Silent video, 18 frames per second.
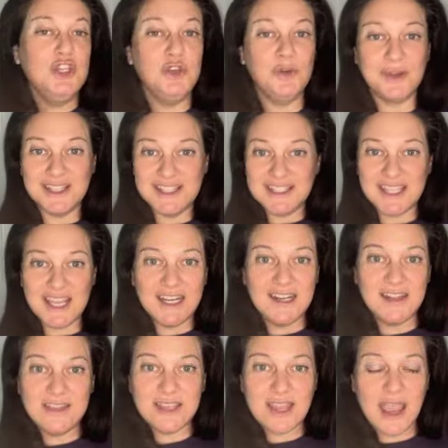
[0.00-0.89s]
you can
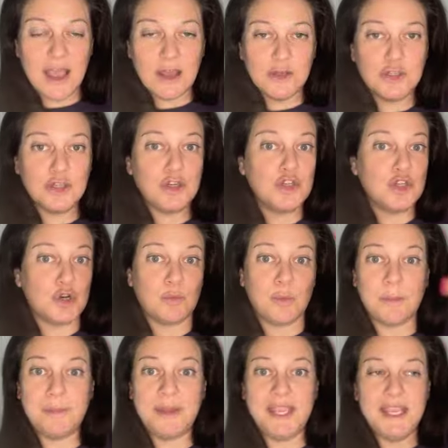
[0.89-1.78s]
set it in the calendar
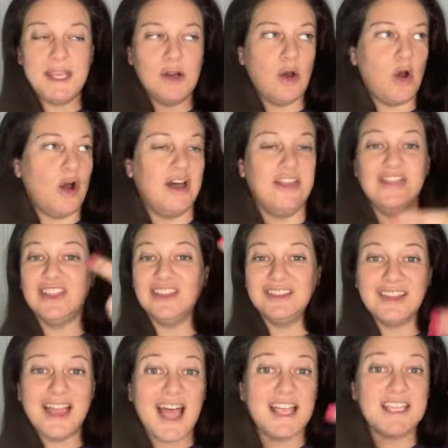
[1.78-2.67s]
to repeat on
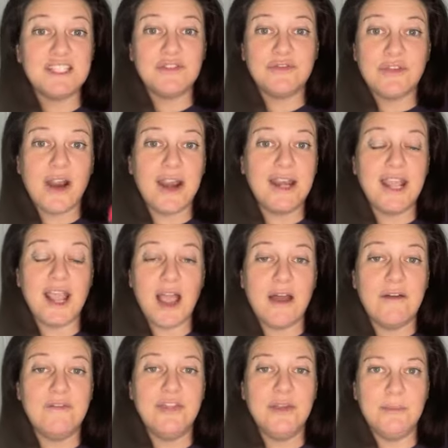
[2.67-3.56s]
the last Friday
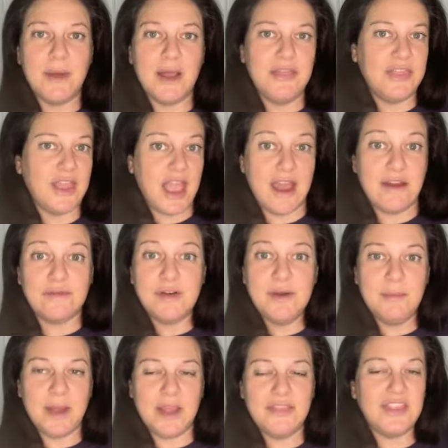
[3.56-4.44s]
of the month,
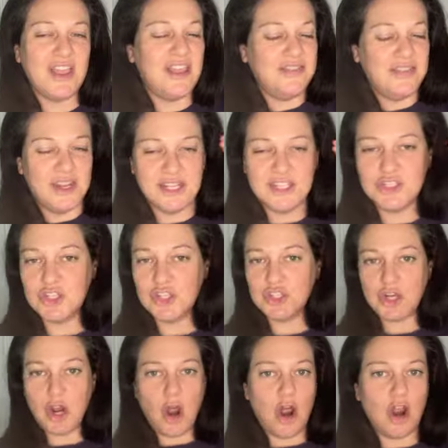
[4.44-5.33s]
every month, and then it's
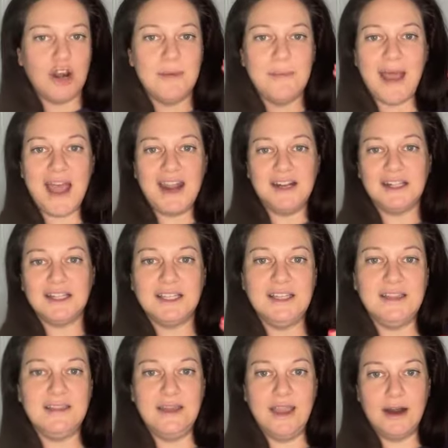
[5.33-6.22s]
just
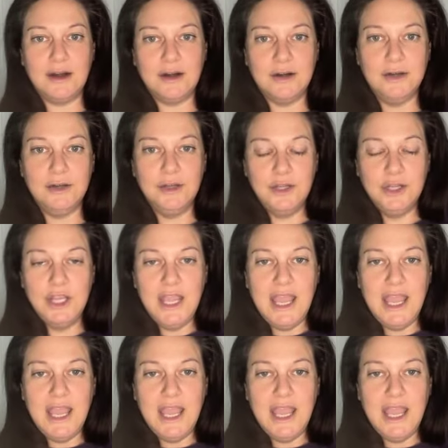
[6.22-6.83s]
automatically there.